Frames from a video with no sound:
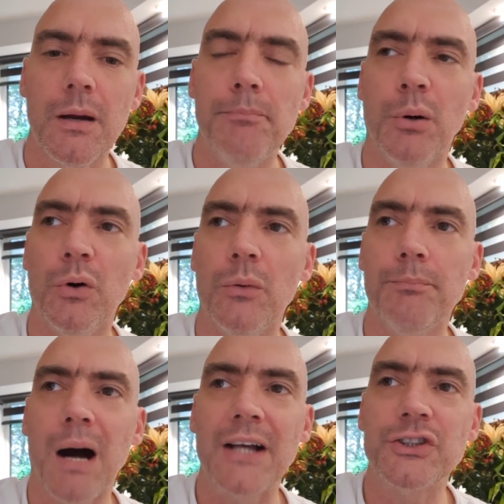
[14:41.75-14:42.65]
but
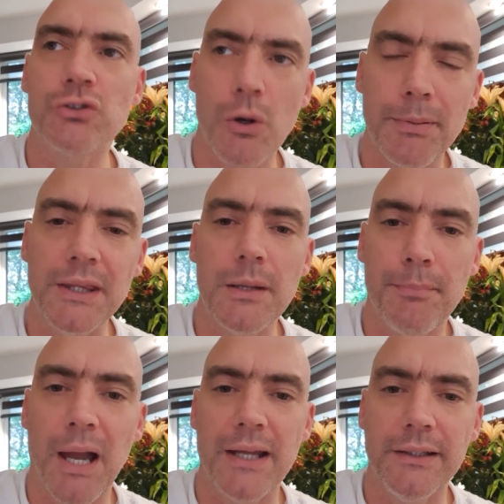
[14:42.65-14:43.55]
by scrubbing the
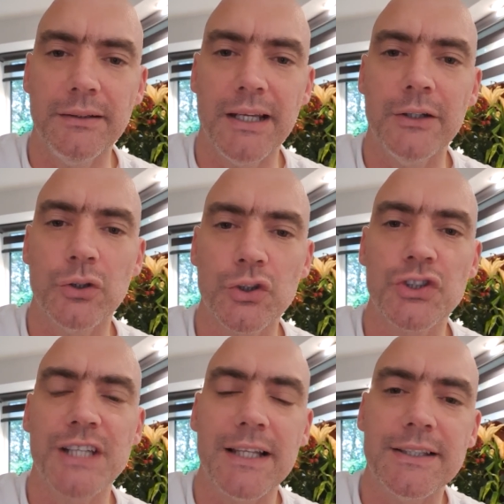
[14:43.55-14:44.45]
paint, it does
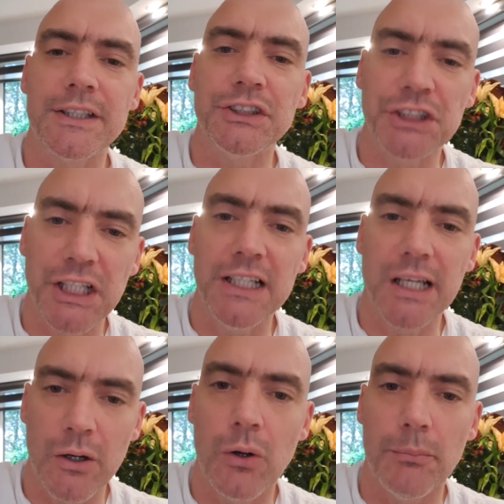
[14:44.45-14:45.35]
tend to sheen
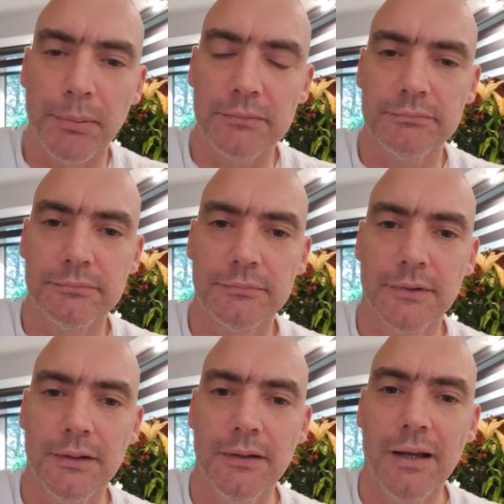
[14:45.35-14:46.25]
it up,
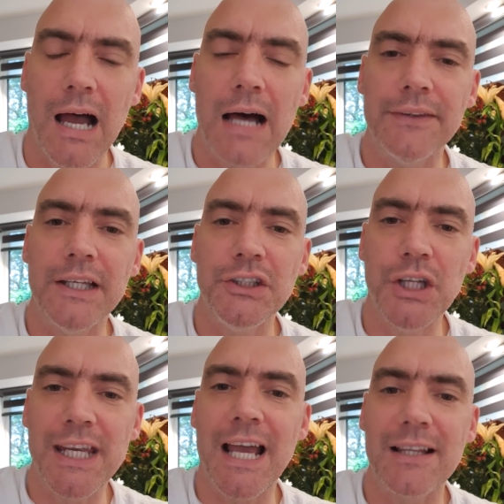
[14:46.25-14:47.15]
and then you
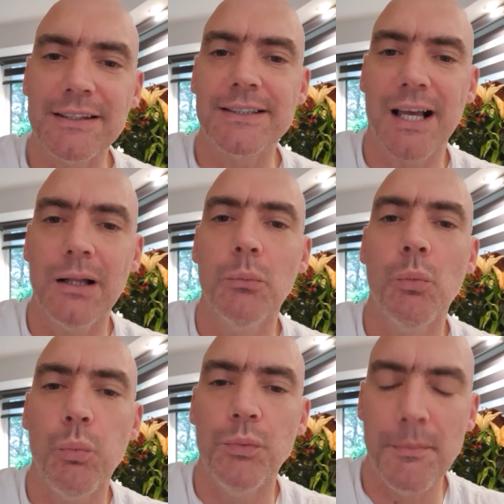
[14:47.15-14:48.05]
can tell
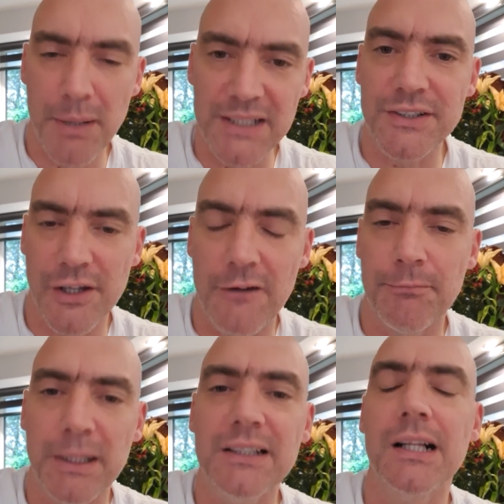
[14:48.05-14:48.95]
the bits that have
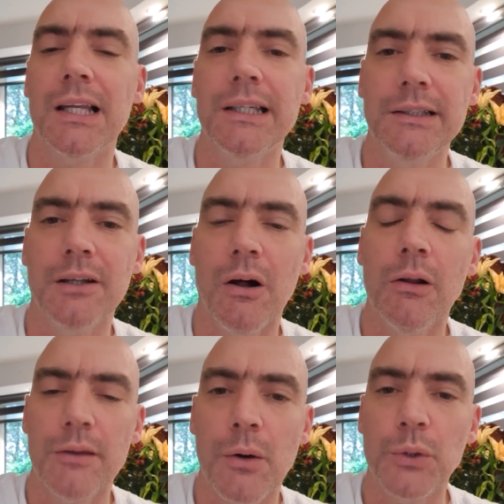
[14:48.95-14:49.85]
been cleaned,
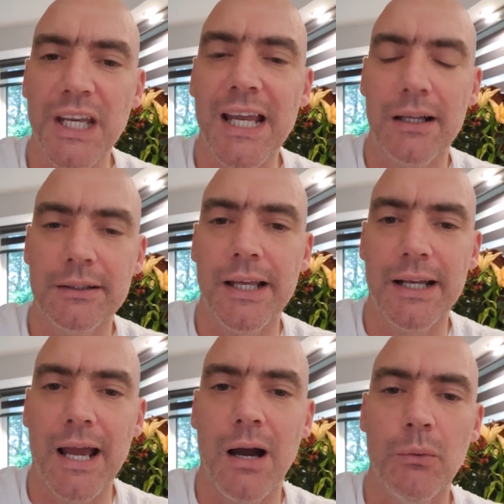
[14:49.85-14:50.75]
although you can get
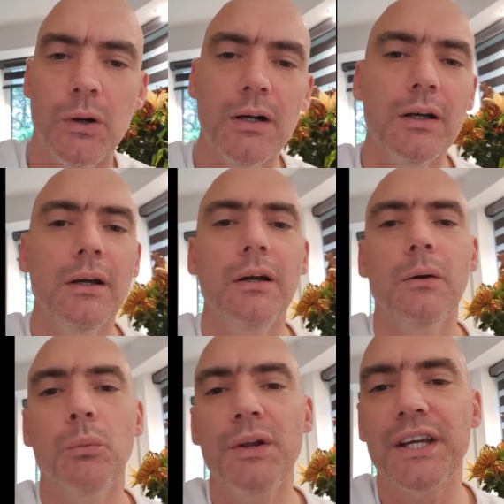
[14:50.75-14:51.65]
it out.
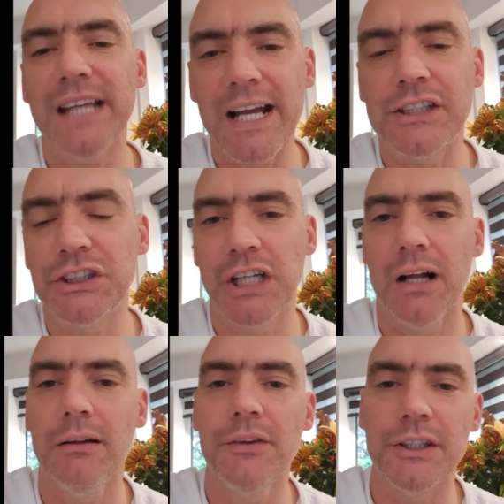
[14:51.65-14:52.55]
With an
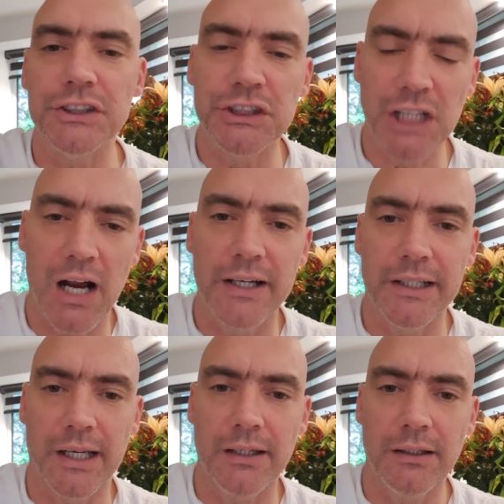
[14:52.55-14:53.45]
eggshell that's
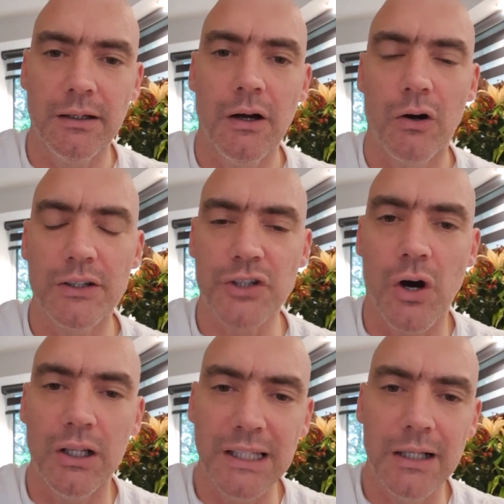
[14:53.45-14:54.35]
shiny or has got
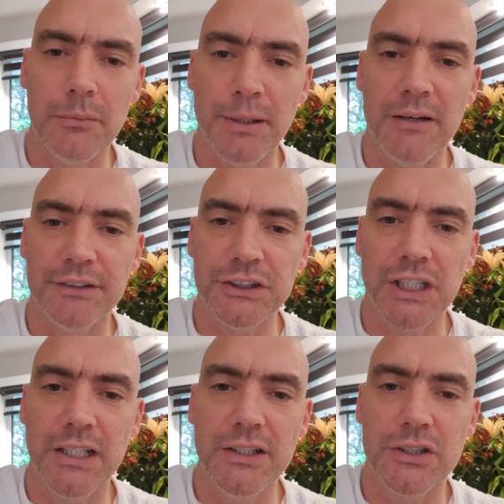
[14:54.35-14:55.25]
a little bit of a
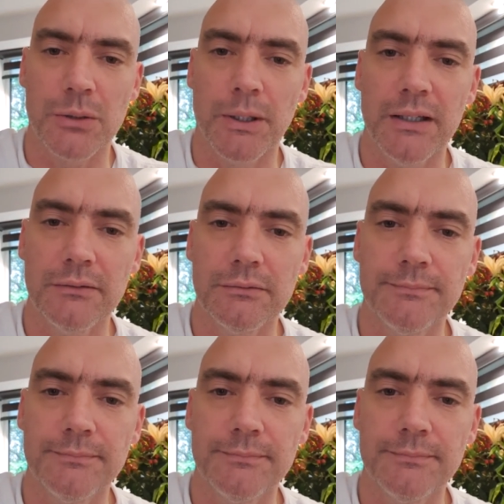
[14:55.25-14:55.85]
sheen to it,